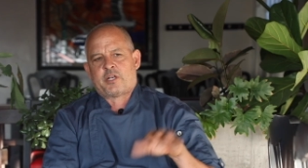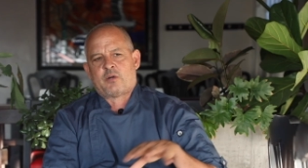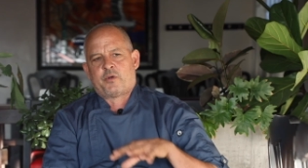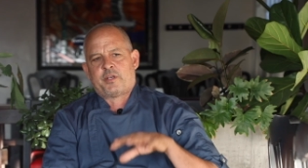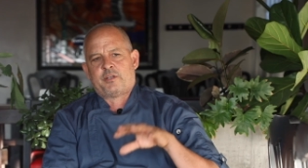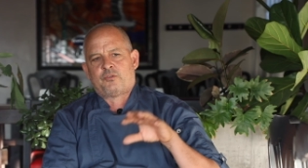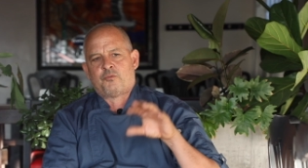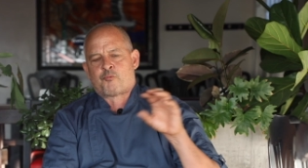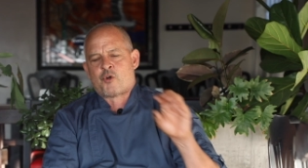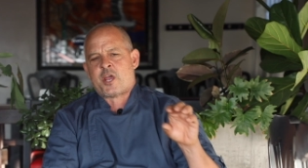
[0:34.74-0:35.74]
then I went
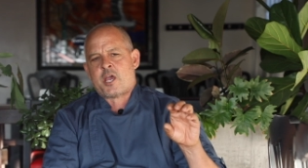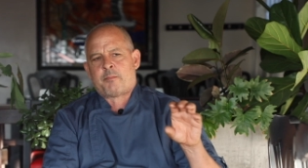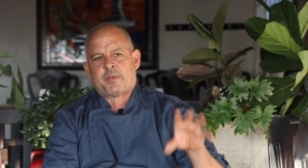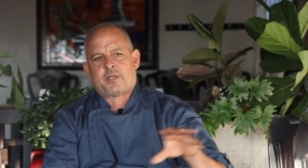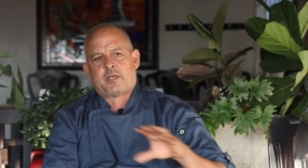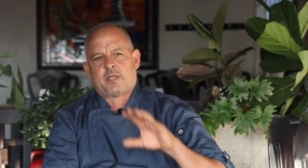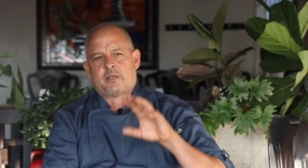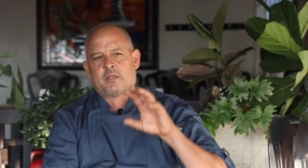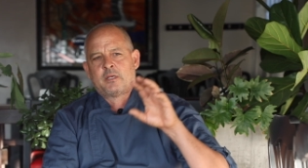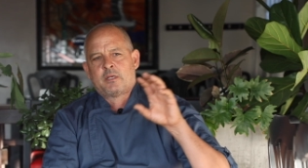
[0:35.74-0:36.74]
into prep, and then,
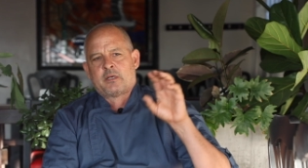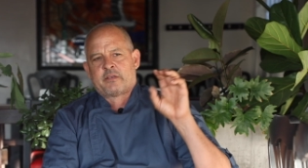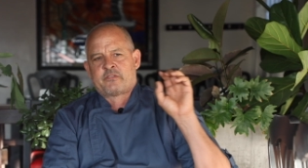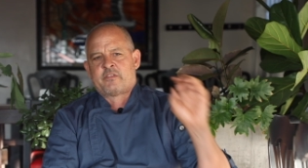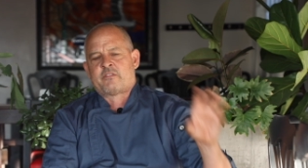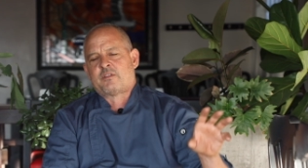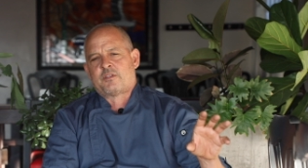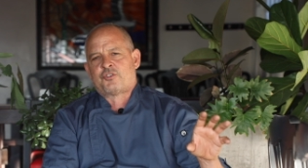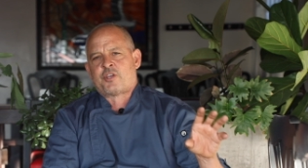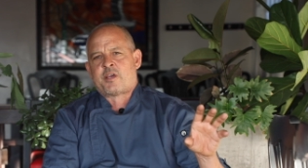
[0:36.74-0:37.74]
then
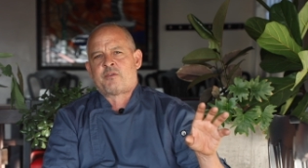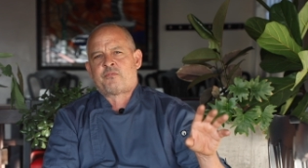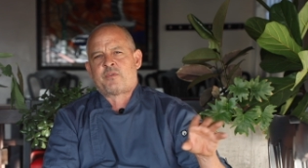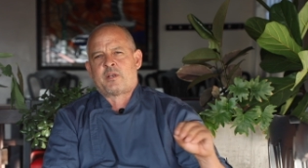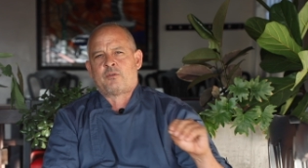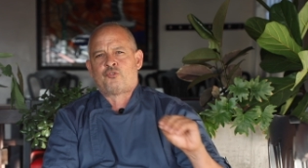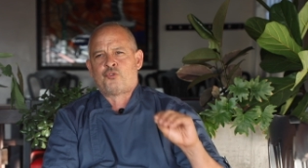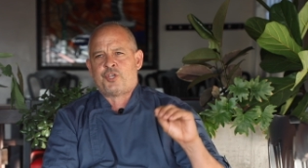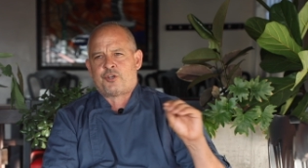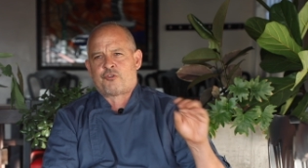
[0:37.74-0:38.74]
assistant the chef, and
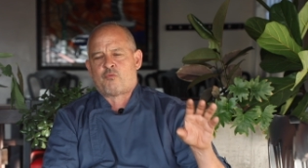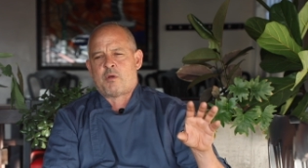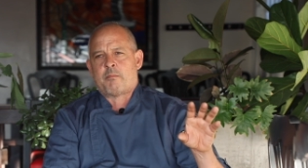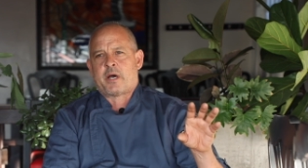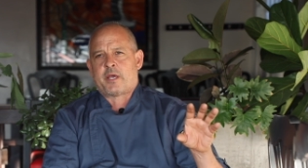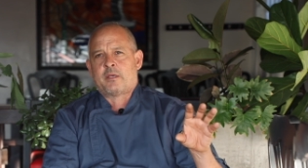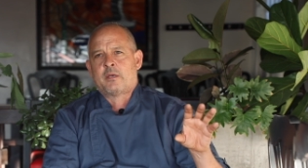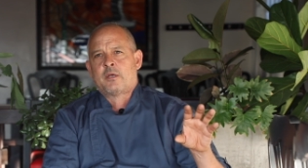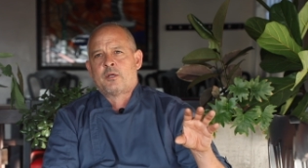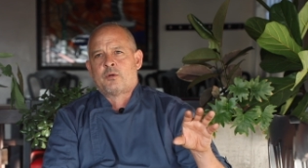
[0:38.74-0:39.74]
two years went by.
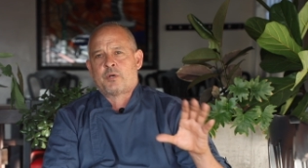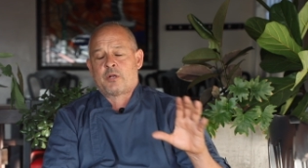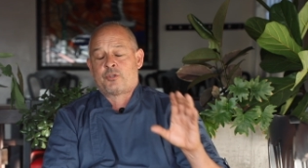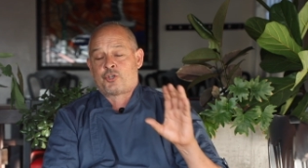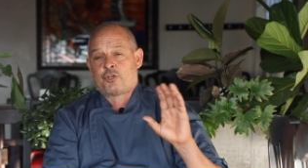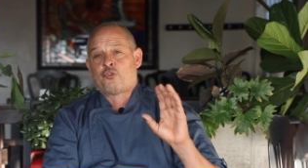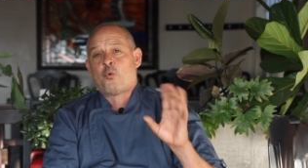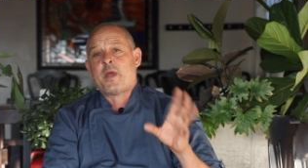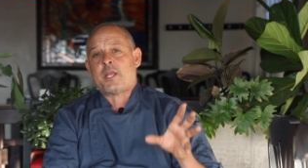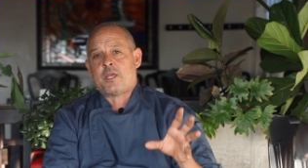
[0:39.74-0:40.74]
When I turned
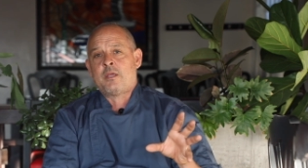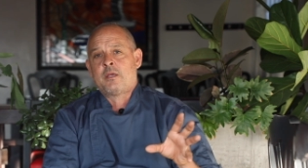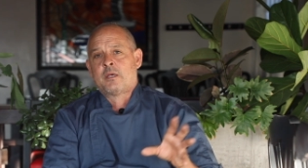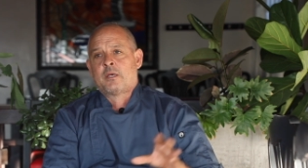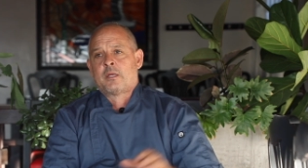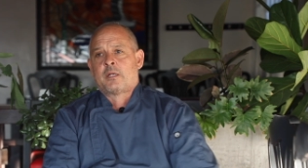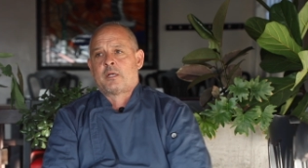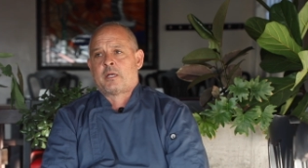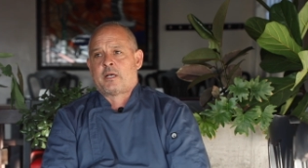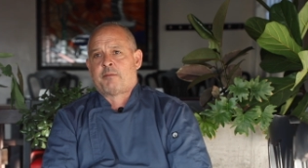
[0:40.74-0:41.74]
20,
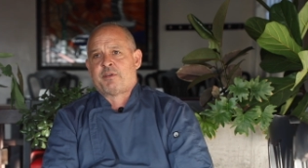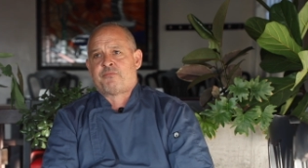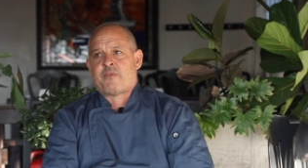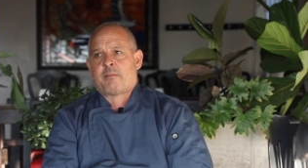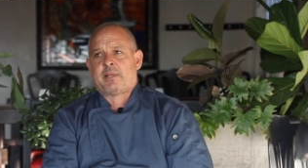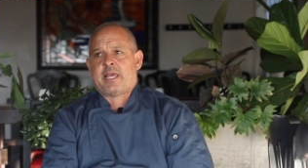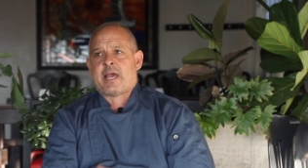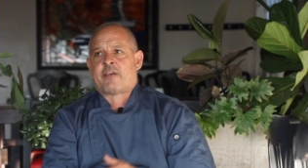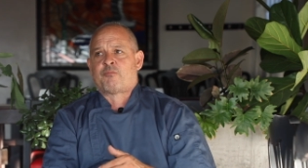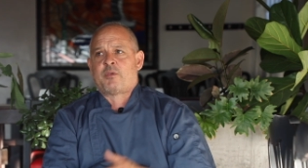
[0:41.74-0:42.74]
uh, my
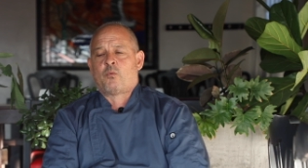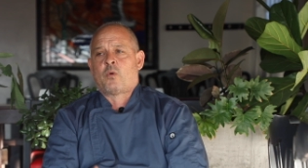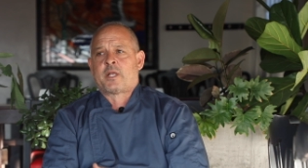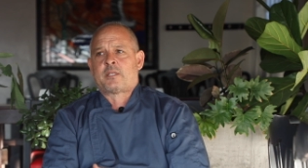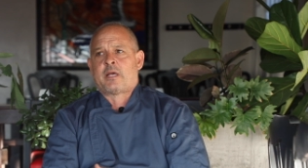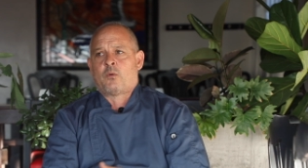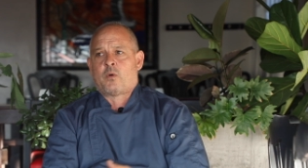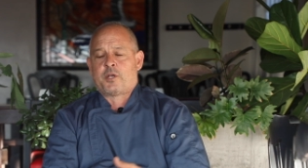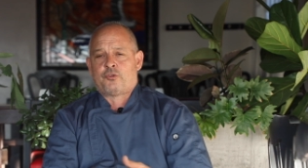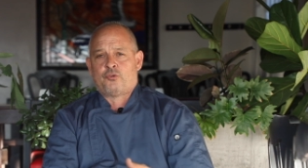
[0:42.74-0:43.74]
family asked me what I
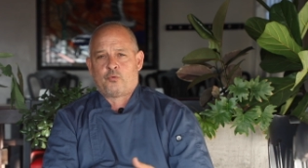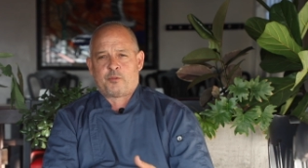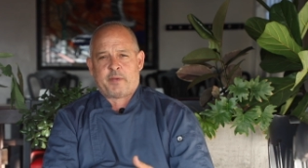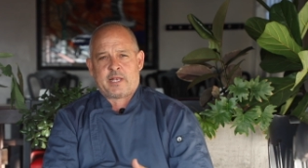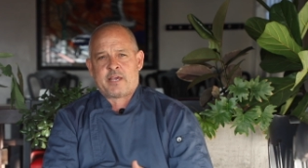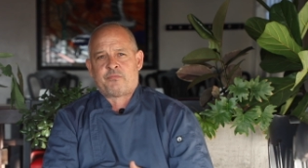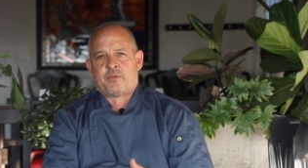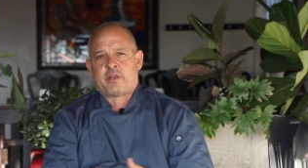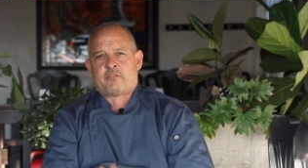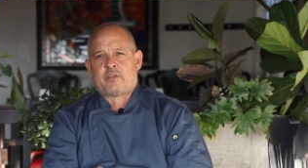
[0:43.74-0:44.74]
wanted to do with my
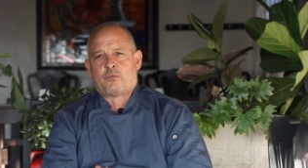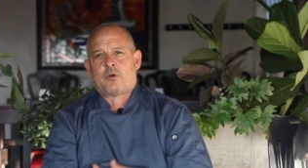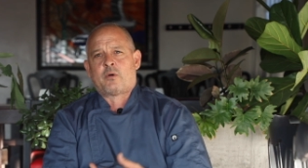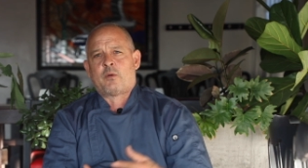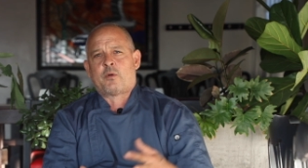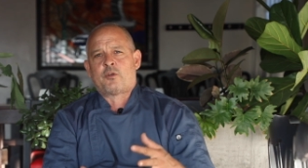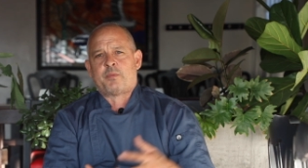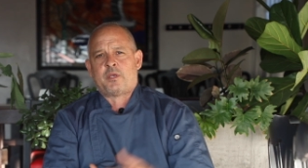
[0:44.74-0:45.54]
life, and I said, Well, I want to